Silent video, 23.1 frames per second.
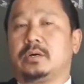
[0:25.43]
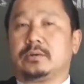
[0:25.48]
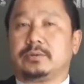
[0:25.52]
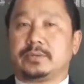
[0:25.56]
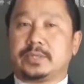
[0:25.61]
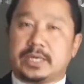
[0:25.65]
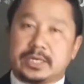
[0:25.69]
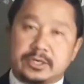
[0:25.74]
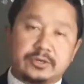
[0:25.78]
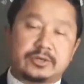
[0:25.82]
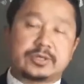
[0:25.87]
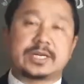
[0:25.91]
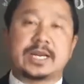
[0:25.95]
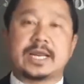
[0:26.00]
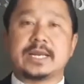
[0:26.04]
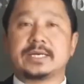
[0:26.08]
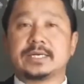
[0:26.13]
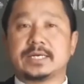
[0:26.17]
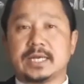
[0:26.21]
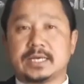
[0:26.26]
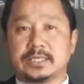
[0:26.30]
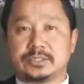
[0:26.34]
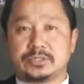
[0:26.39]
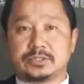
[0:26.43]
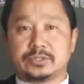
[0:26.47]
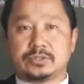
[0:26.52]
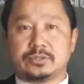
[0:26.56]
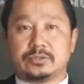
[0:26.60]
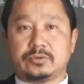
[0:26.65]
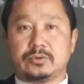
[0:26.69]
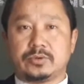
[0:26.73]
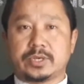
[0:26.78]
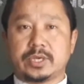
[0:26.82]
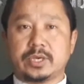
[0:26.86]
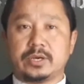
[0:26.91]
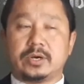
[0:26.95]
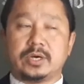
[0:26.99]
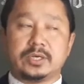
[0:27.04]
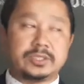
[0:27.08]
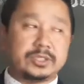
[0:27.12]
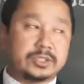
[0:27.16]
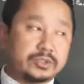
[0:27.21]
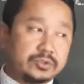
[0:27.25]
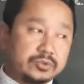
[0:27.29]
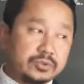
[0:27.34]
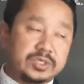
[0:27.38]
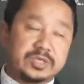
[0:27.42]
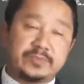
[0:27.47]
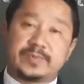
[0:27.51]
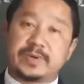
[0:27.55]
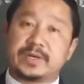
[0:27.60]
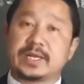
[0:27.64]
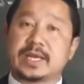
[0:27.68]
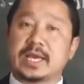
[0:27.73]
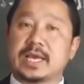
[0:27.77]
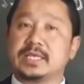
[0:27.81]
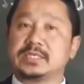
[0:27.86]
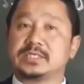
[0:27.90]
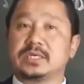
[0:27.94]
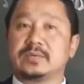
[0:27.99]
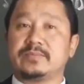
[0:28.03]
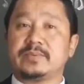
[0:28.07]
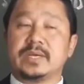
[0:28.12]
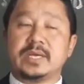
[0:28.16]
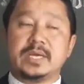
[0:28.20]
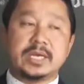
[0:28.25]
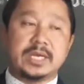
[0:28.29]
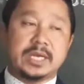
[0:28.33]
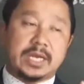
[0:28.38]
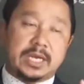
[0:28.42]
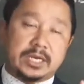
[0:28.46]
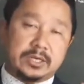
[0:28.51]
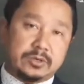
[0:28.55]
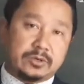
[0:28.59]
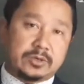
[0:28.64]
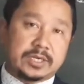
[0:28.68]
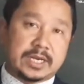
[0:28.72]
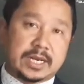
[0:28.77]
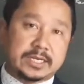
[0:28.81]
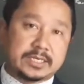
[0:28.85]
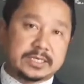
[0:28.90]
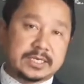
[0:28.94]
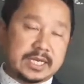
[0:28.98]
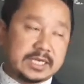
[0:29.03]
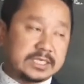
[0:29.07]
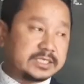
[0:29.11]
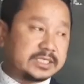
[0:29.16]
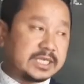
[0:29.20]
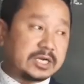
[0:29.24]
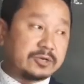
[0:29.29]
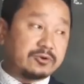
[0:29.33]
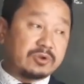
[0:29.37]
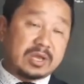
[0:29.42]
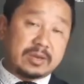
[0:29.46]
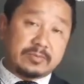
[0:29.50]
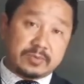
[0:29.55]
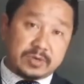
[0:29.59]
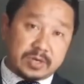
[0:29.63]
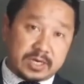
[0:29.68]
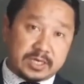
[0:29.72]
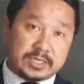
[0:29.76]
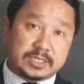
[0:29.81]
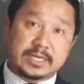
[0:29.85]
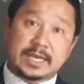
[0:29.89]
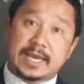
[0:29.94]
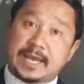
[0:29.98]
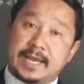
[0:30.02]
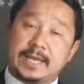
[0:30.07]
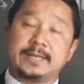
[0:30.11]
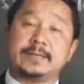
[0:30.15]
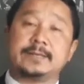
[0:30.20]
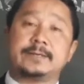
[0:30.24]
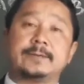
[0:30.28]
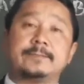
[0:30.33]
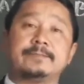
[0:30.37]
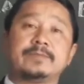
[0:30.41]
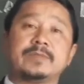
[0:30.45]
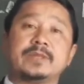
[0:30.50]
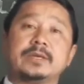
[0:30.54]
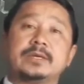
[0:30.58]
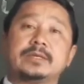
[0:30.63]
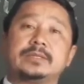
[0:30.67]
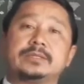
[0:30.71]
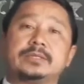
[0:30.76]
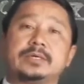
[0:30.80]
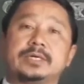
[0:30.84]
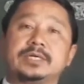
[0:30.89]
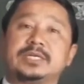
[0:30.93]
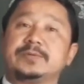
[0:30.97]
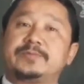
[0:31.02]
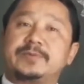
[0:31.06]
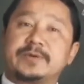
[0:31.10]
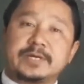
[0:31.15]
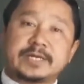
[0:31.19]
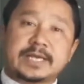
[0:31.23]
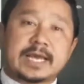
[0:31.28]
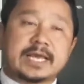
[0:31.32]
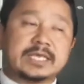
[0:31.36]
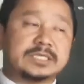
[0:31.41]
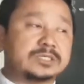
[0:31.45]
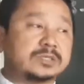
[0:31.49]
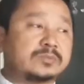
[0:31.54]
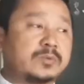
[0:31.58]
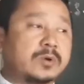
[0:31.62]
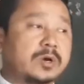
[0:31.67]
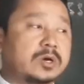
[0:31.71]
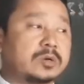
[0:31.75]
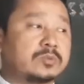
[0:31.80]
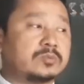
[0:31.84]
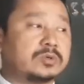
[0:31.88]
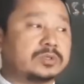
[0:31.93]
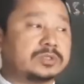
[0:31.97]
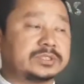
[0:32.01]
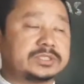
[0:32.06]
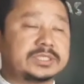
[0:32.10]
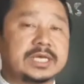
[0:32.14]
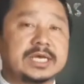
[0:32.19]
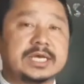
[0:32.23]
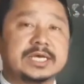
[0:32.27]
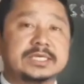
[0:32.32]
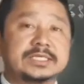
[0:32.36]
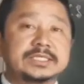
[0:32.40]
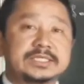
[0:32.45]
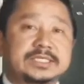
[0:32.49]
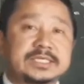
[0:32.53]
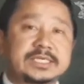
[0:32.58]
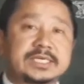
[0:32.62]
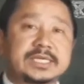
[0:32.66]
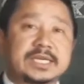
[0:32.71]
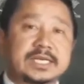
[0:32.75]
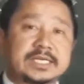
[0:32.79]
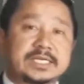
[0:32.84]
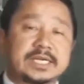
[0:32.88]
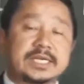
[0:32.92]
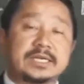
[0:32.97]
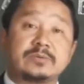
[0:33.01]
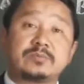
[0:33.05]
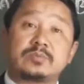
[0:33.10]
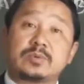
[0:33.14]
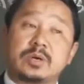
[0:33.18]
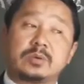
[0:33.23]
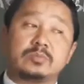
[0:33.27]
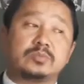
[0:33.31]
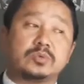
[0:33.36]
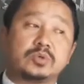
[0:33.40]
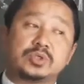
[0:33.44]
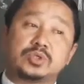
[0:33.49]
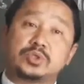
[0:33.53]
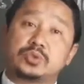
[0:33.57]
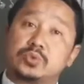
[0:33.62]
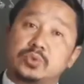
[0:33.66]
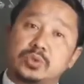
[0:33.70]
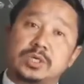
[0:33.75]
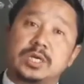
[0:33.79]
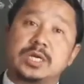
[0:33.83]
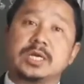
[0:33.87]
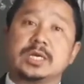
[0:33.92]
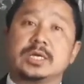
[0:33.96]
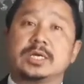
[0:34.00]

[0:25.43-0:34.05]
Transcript: endocrine glands, okay, or the two different kinds of endocrine glands that we have got, and the different kinds of hormones secreted from those two